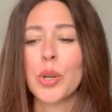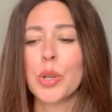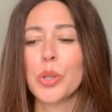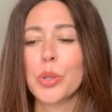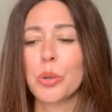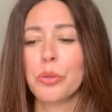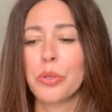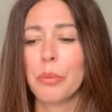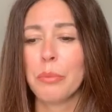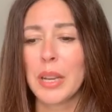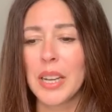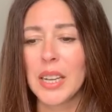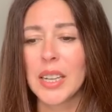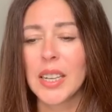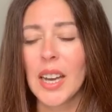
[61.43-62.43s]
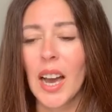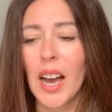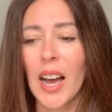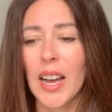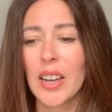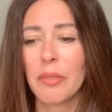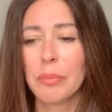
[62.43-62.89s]
So for me,
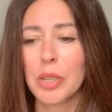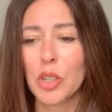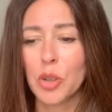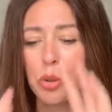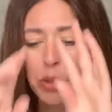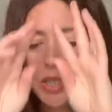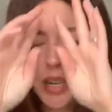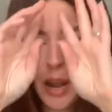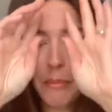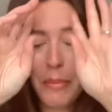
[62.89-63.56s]
I have been using a